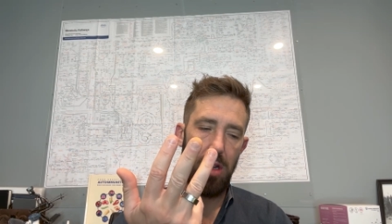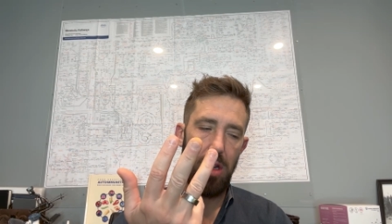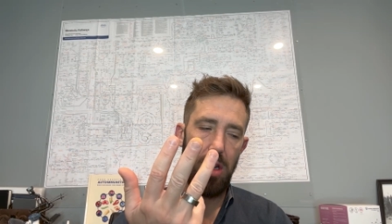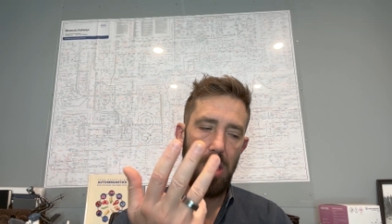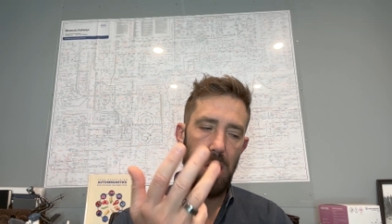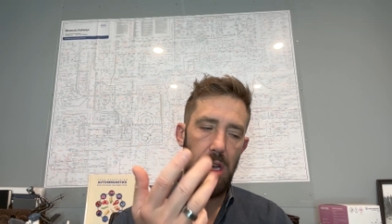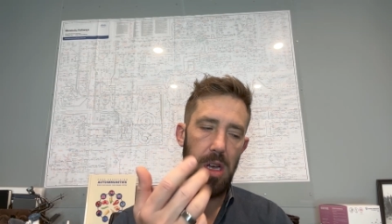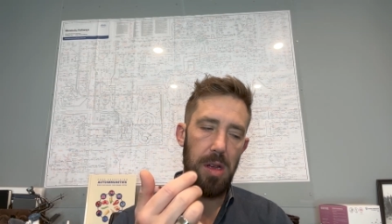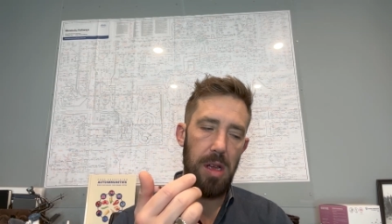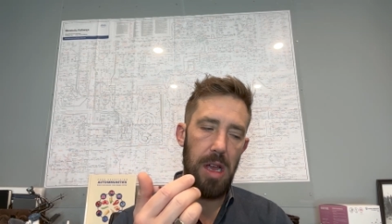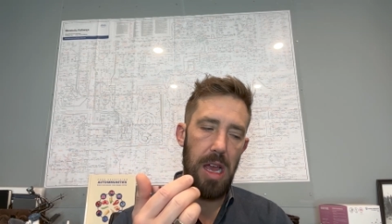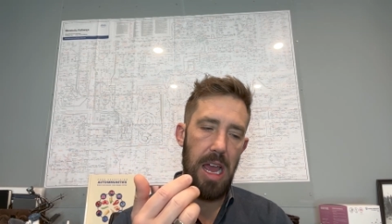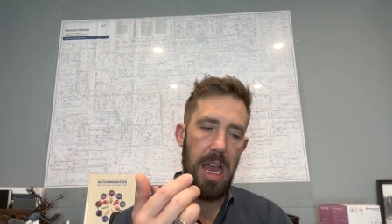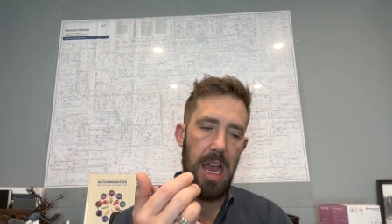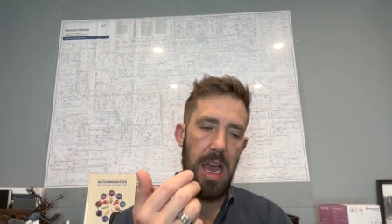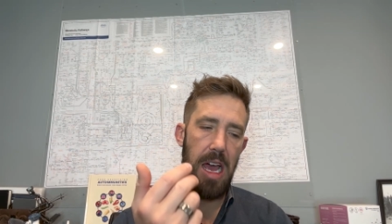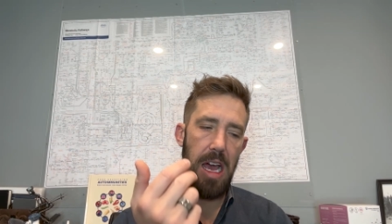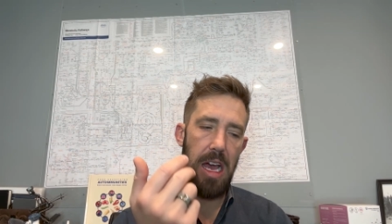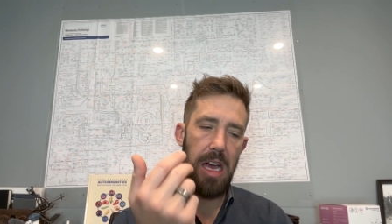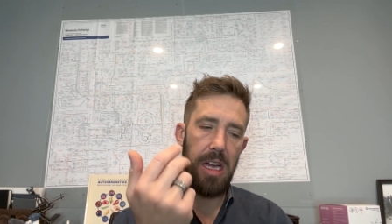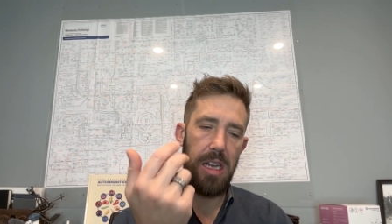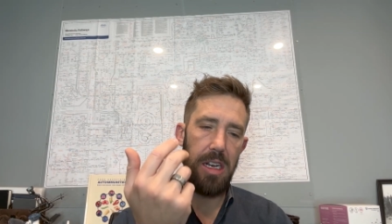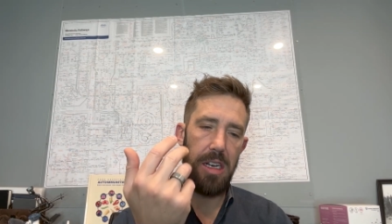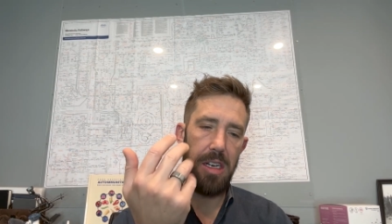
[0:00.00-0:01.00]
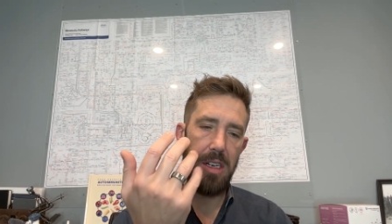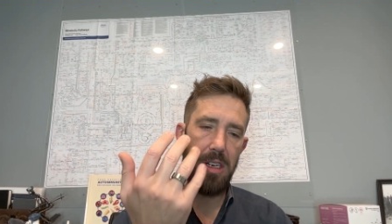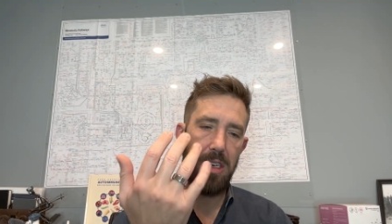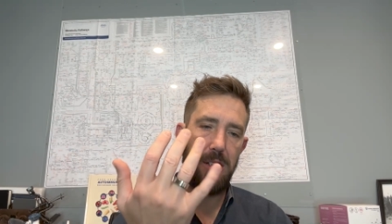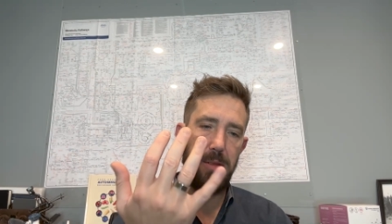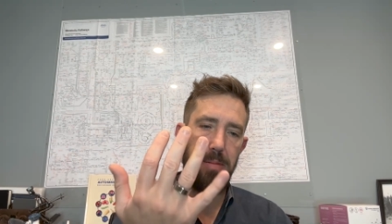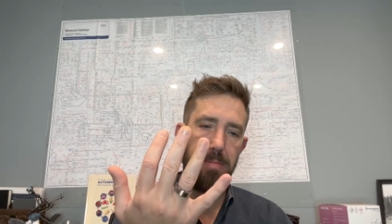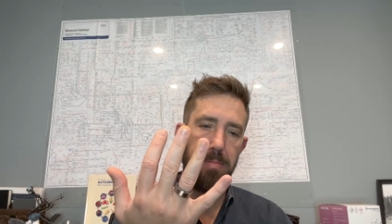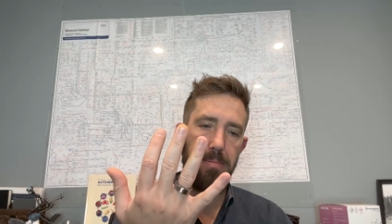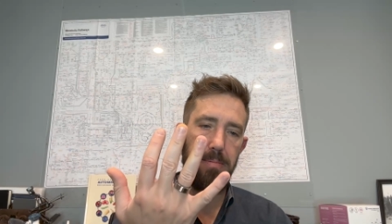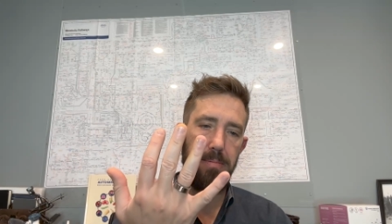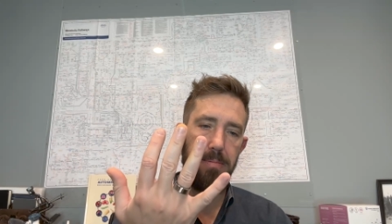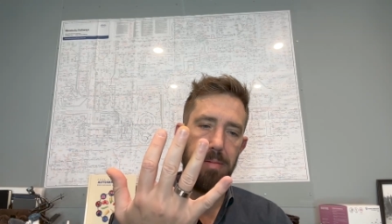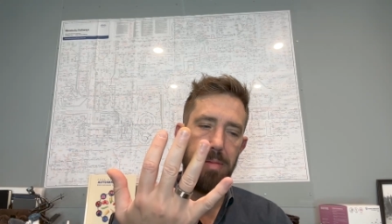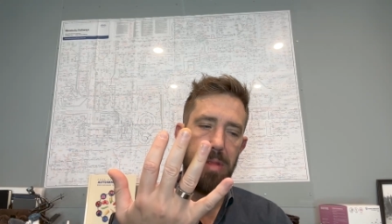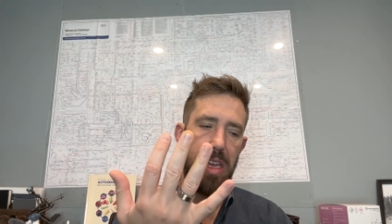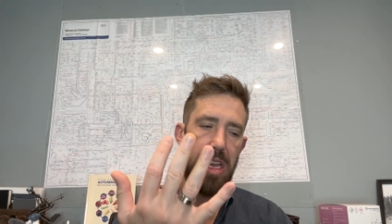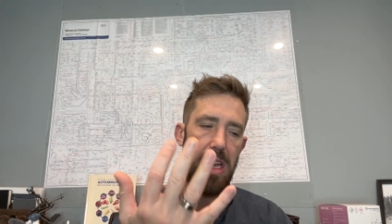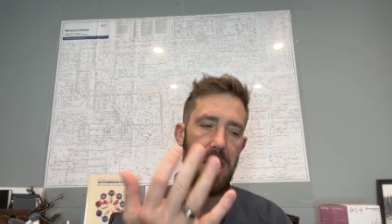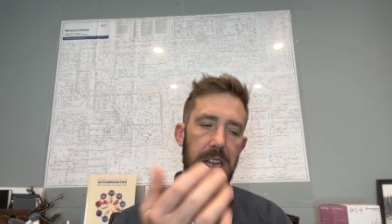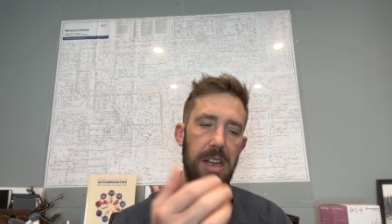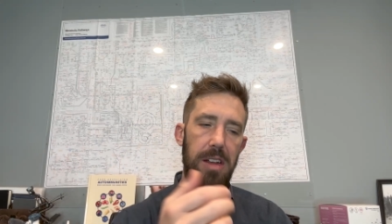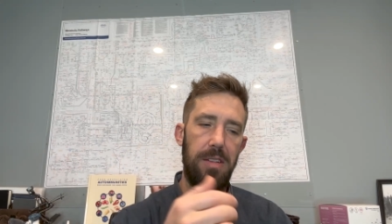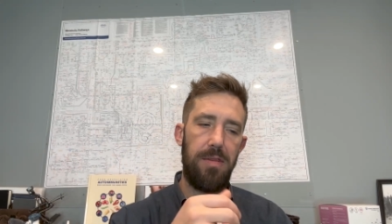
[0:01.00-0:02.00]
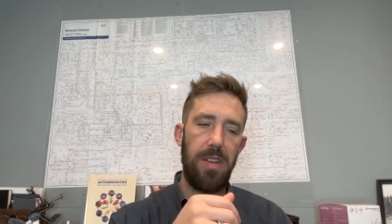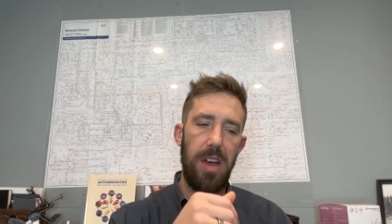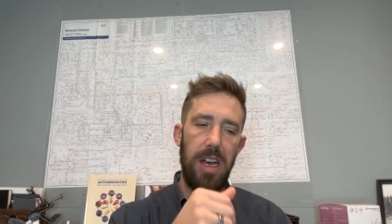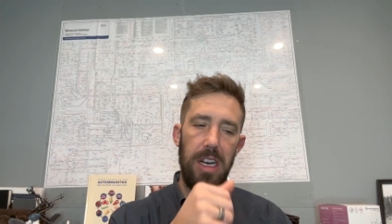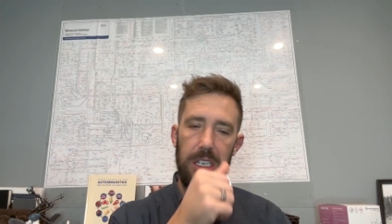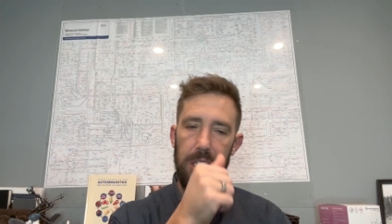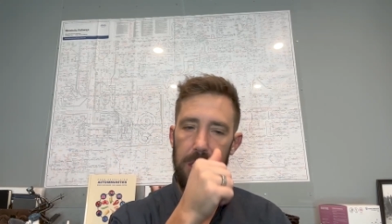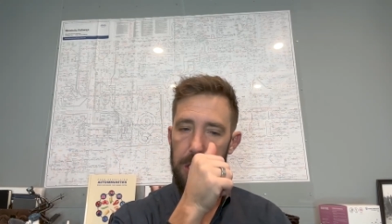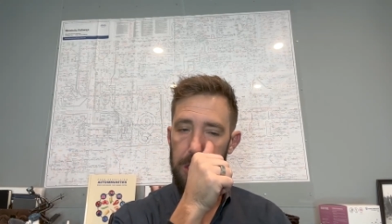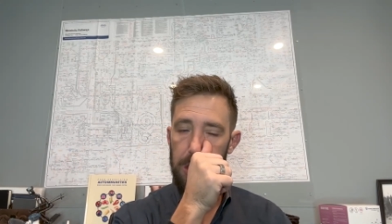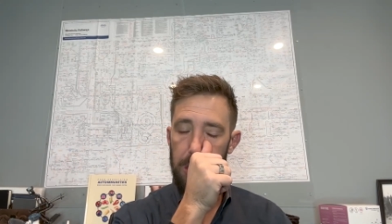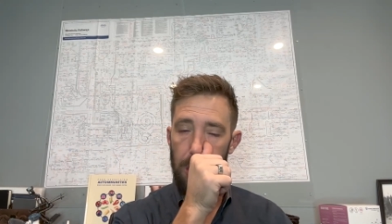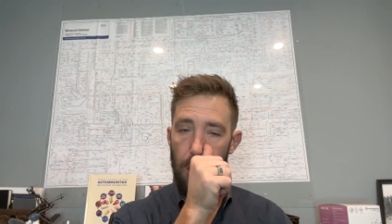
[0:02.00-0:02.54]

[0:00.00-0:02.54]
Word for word: hormones. and hidden infections.